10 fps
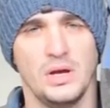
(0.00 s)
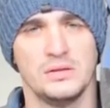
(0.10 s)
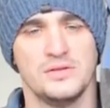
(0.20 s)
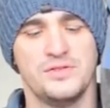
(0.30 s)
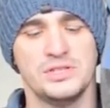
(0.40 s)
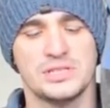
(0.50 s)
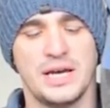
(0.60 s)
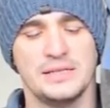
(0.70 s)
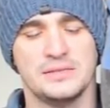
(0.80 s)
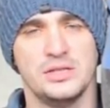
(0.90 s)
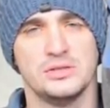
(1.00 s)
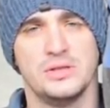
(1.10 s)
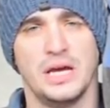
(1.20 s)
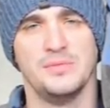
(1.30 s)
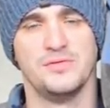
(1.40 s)
The first case here
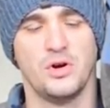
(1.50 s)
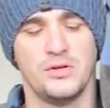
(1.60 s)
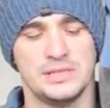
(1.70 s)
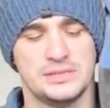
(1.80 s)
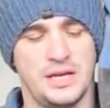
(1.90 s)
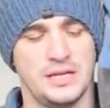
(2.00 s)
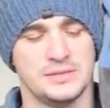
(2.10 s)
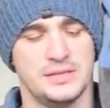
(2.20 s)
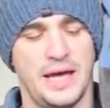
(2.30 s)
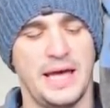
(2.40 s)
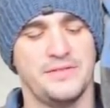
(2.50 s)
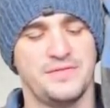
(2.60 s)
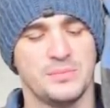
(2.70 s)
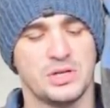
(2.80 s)
today before us is the AFM